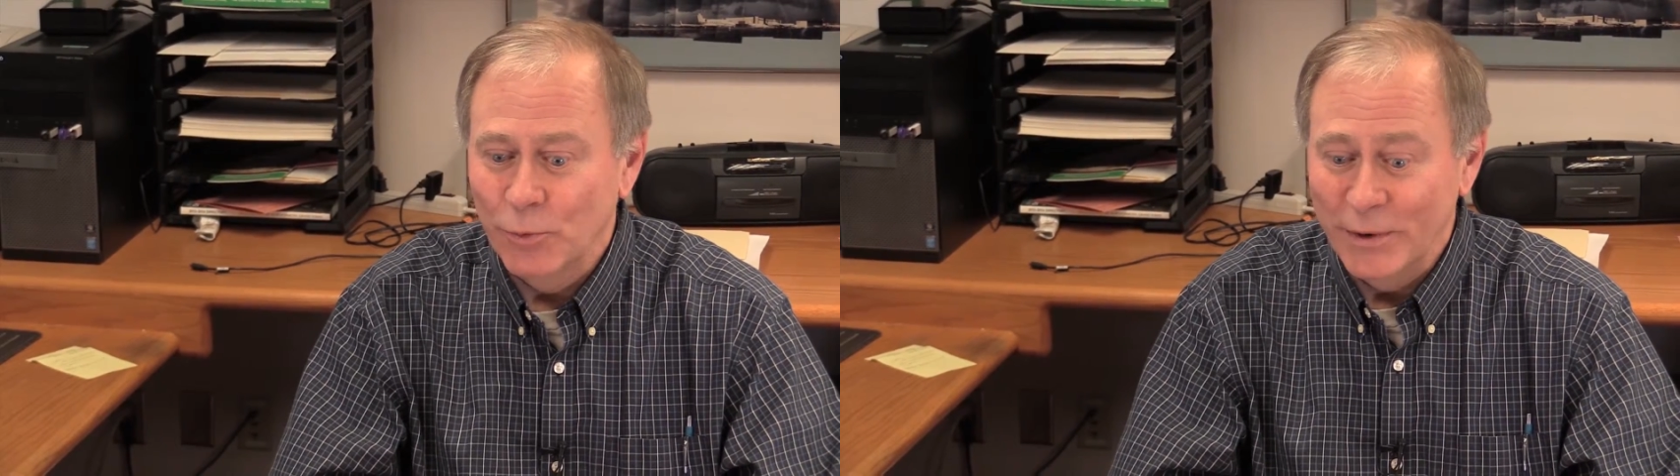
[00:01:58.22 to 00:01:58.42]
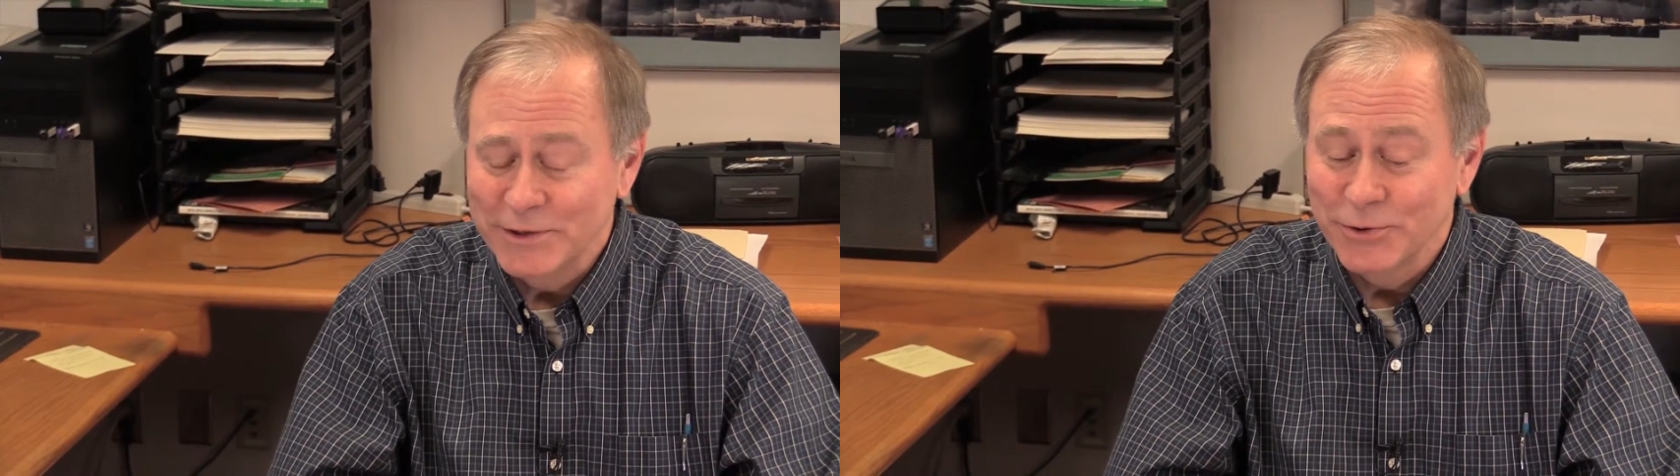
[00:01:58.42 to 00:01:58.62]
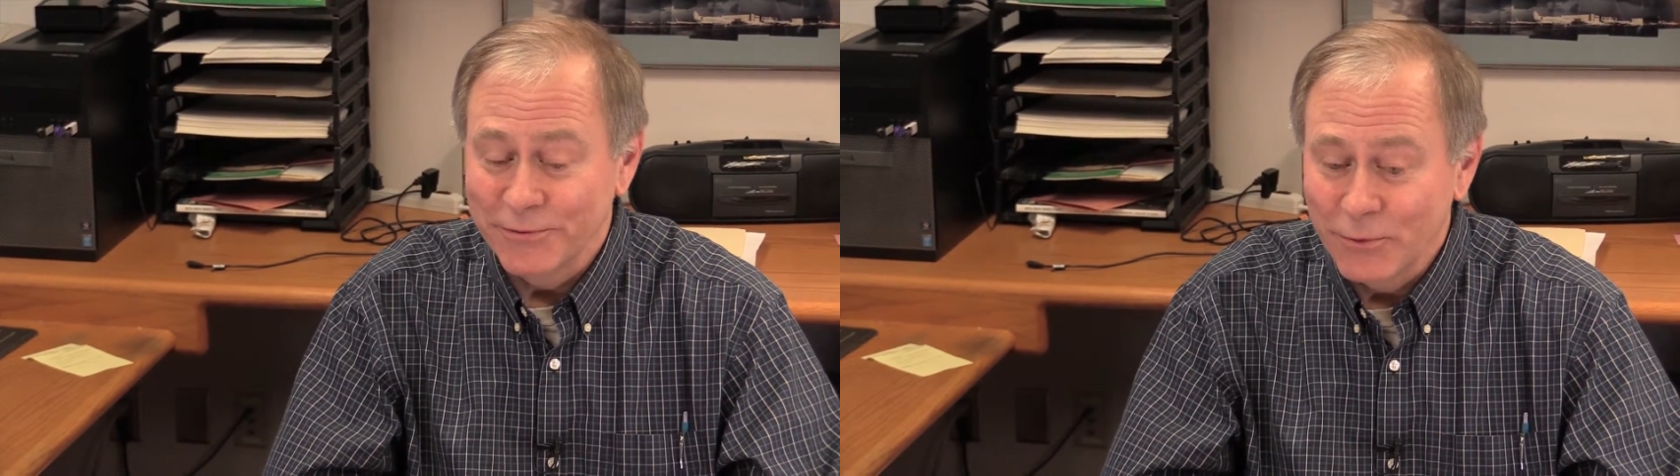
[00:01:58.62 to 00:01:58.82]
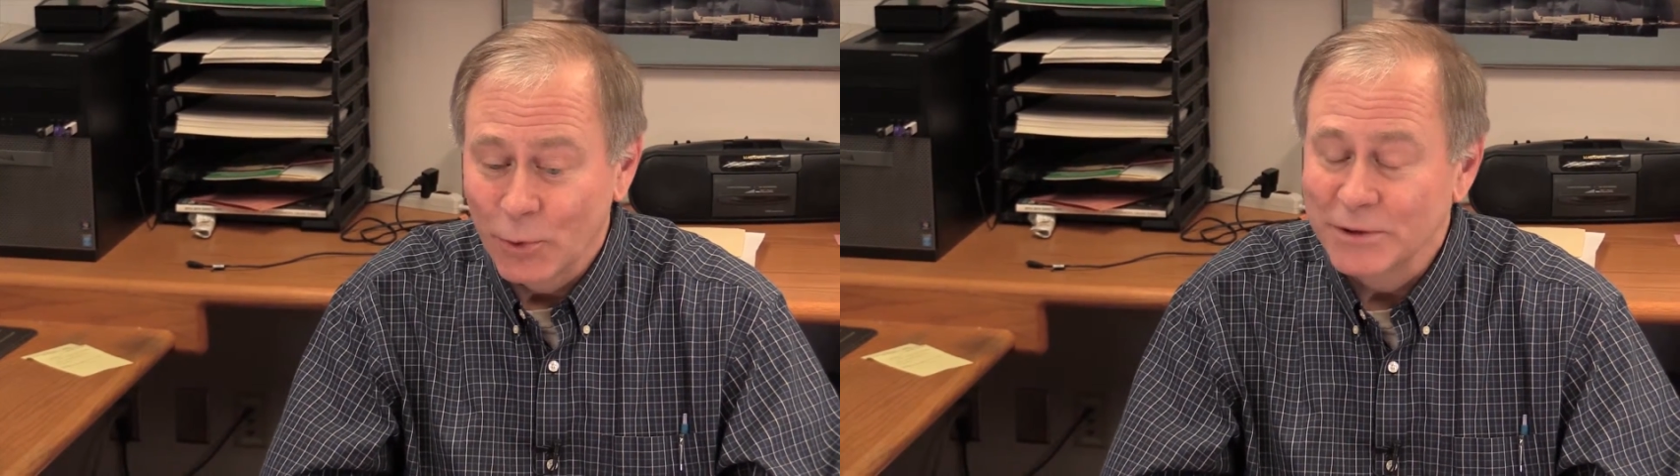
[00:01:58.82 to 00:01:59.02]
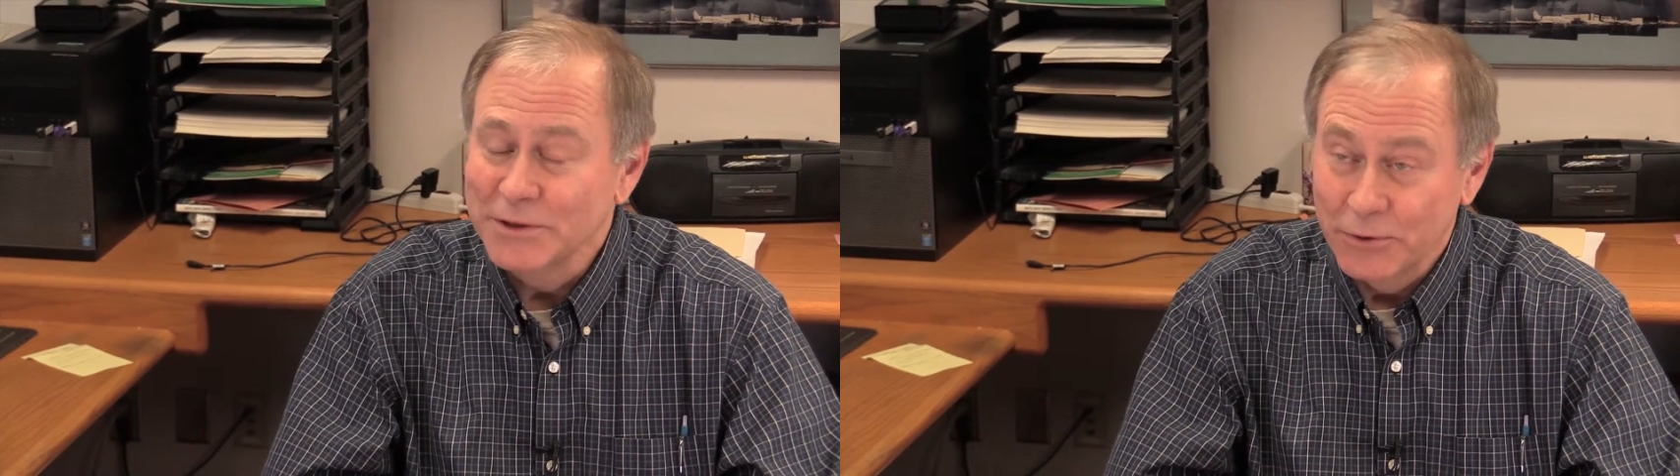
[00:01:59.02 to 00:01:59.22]
the winter, of
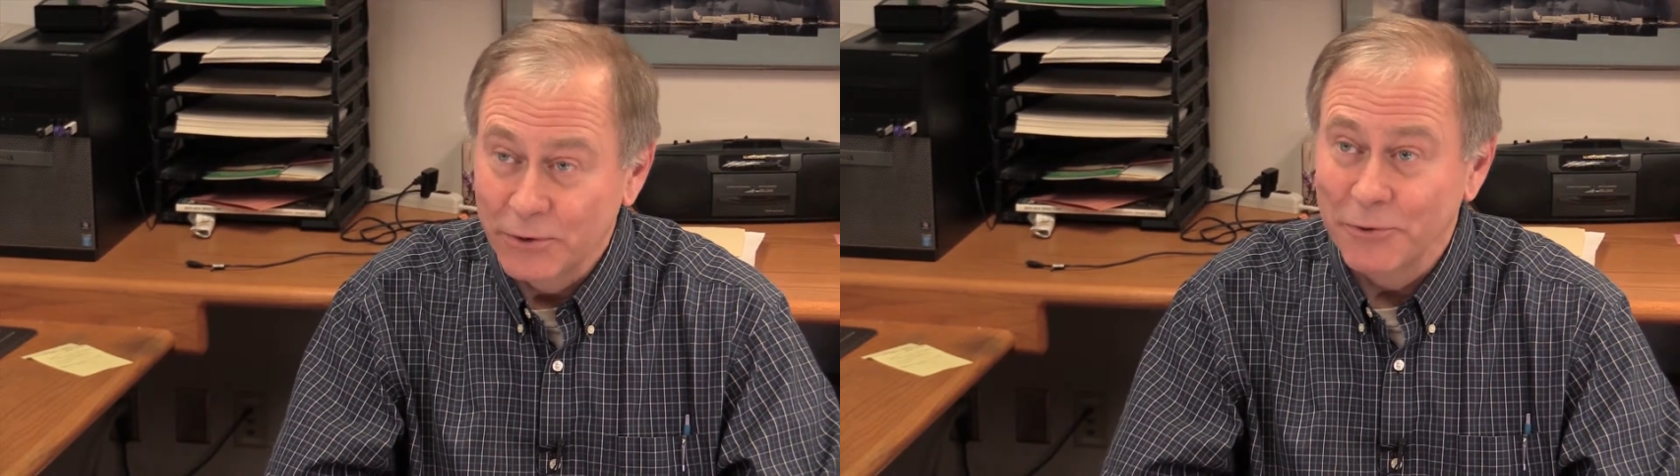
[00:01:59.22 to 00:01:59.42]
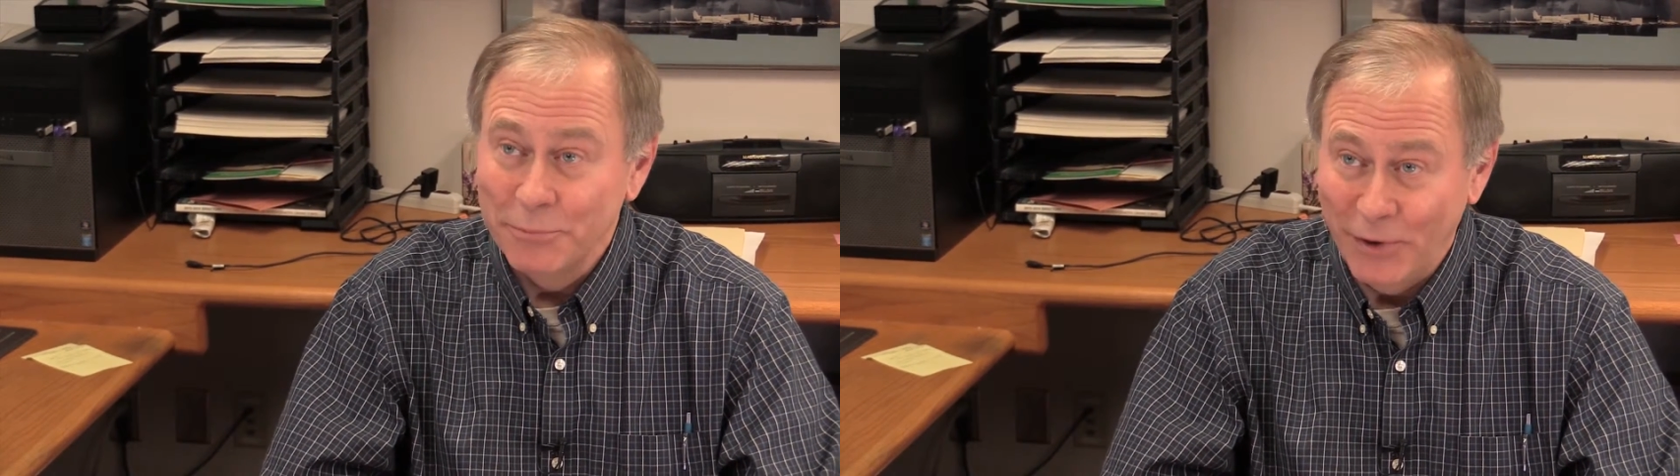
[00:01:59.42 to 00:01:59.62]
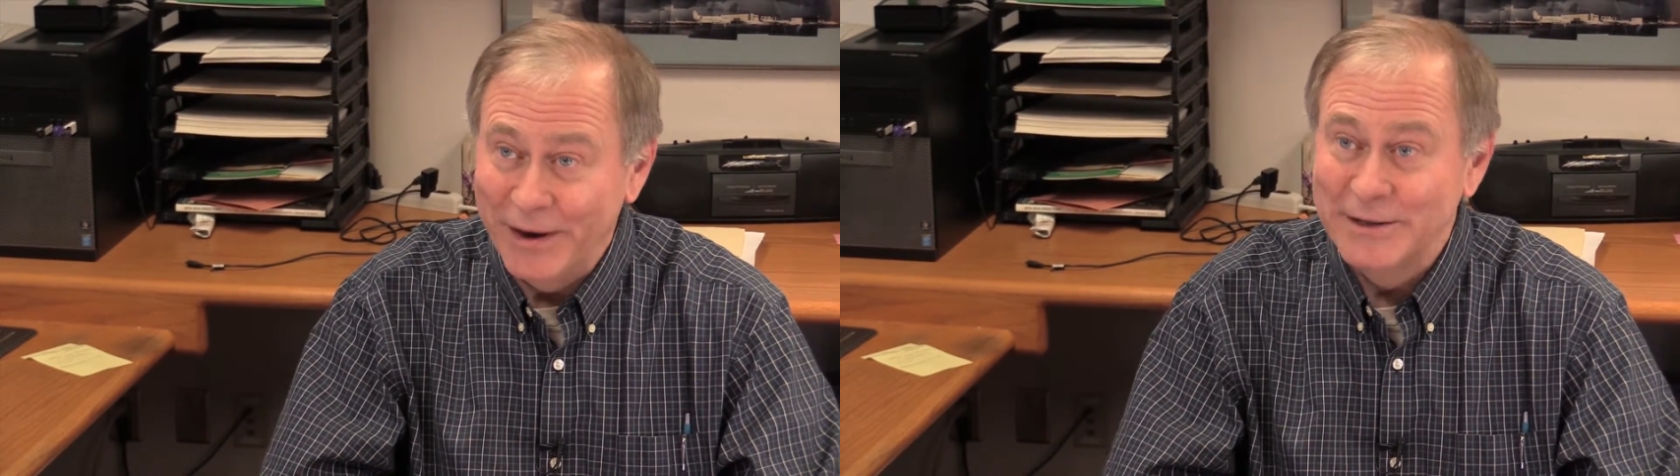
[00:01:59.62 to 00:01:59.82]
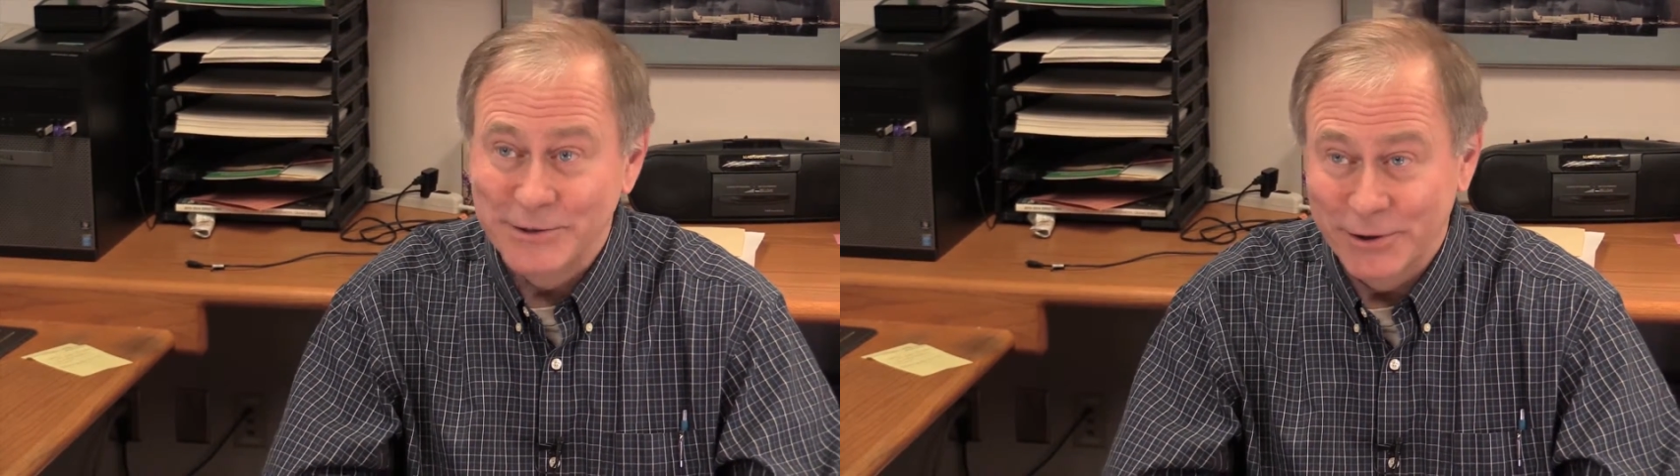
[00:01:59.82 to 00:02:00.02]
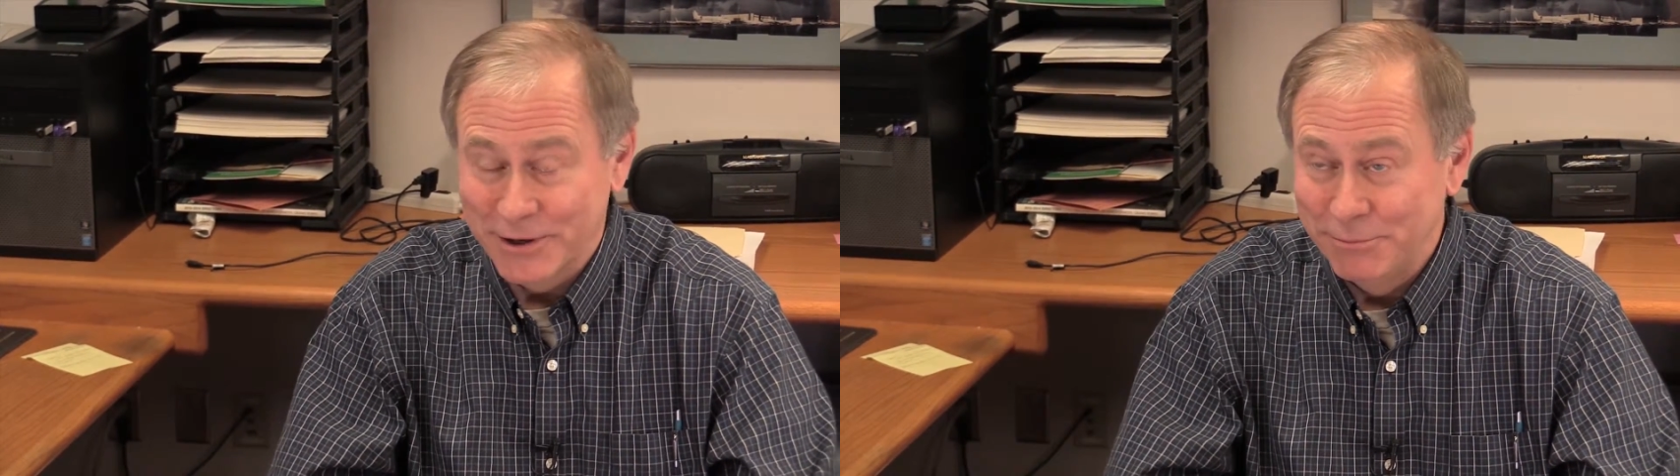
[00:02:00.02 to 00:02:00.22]
course, the northern
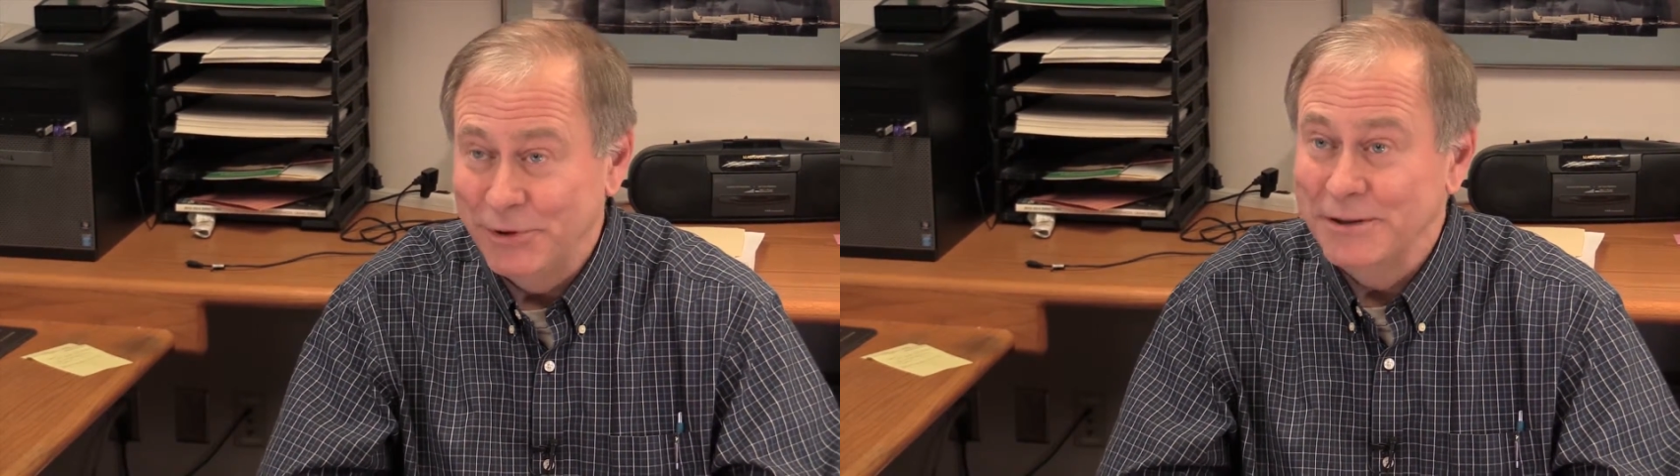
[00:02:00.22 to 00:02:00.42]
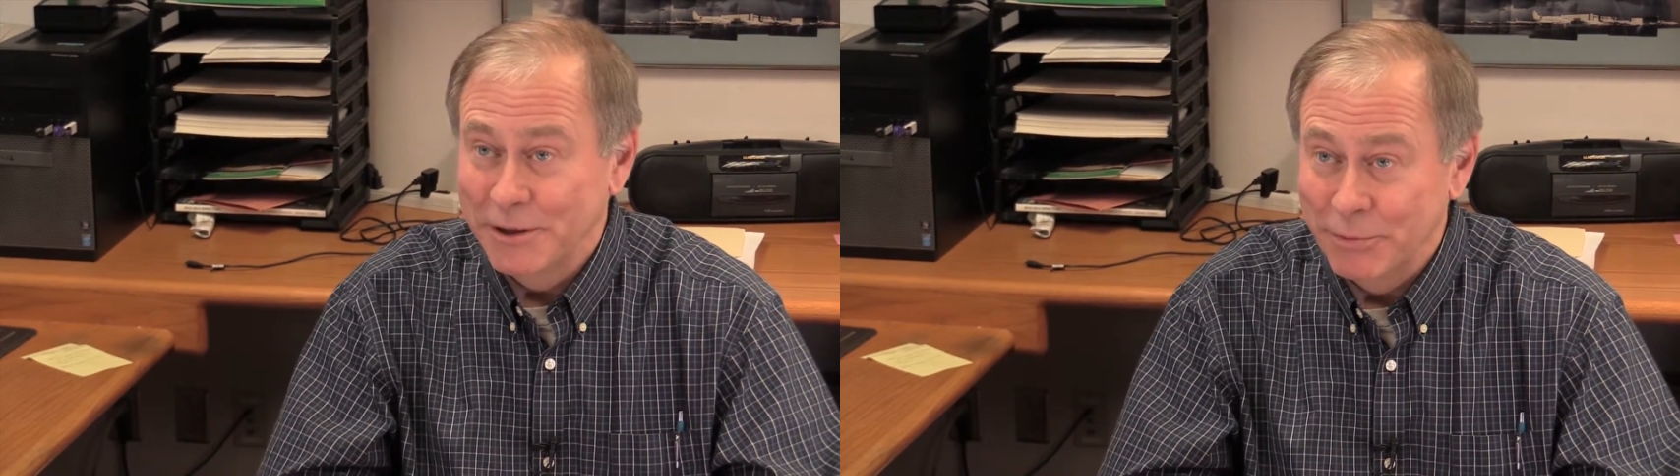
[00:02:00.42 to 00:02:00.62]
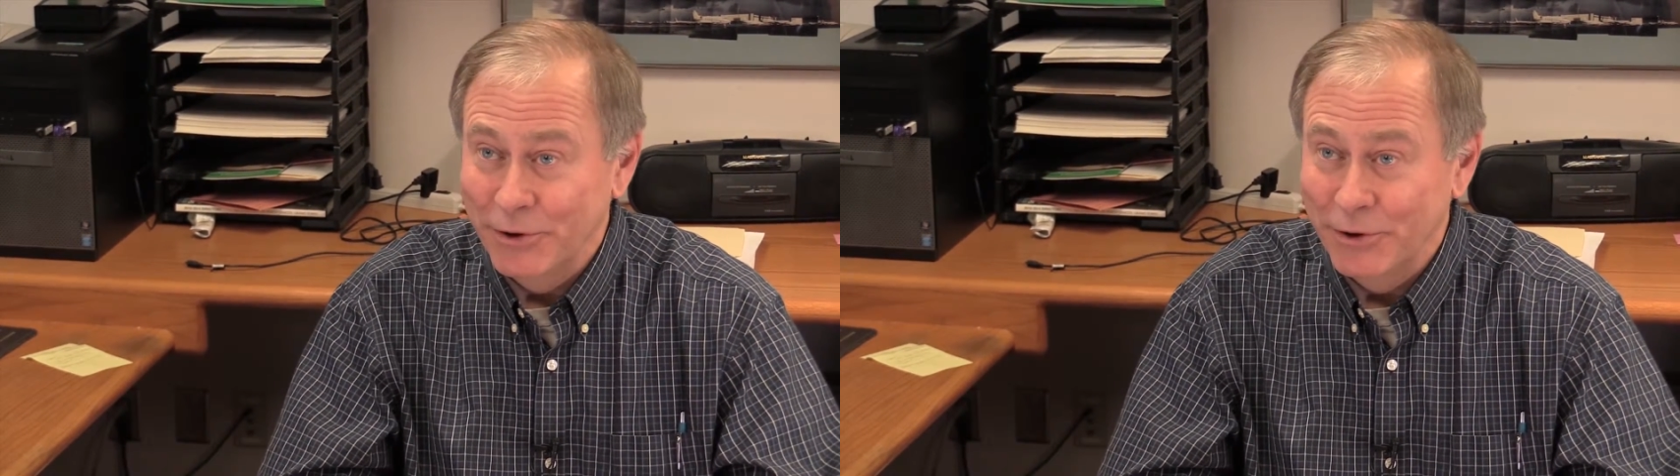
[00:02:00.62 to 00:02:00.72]
plains are completely